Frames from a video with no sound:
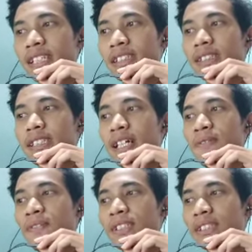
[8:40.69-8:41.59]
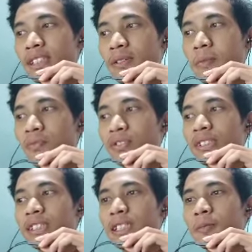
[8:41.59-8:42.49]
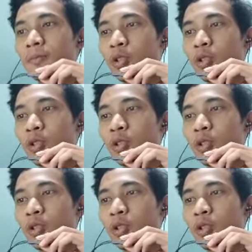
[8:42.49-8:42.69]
changes that affect physical